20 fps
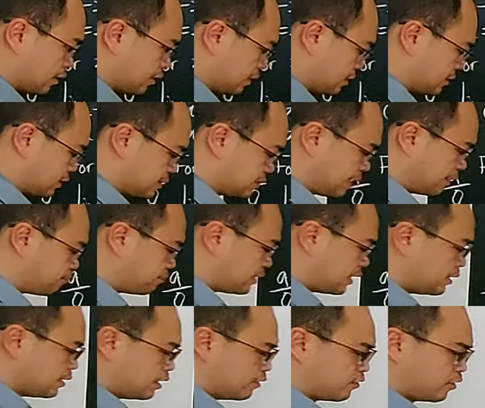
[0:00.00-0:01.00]
It's the same
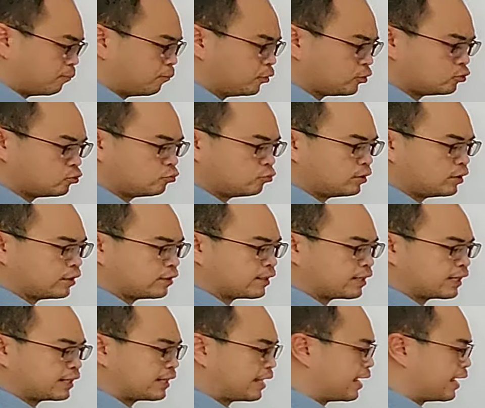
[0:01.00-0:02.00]
thing. If you put 2 here, you get